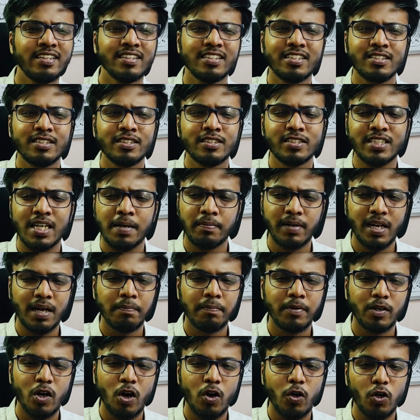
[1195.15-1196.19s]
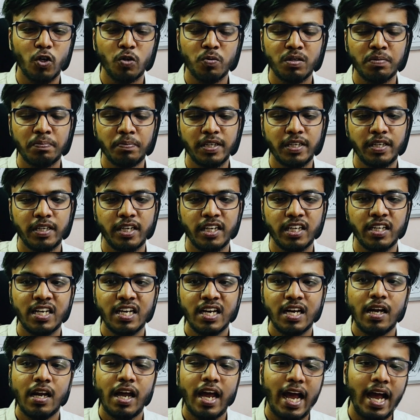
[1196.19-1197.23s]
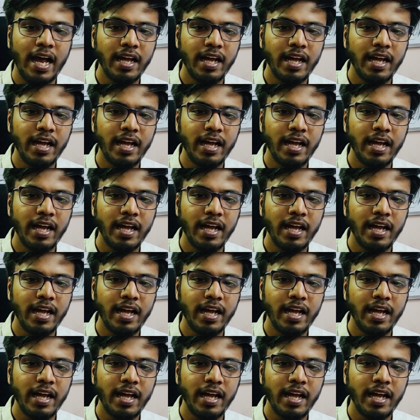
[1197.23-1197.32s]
in the September-October period,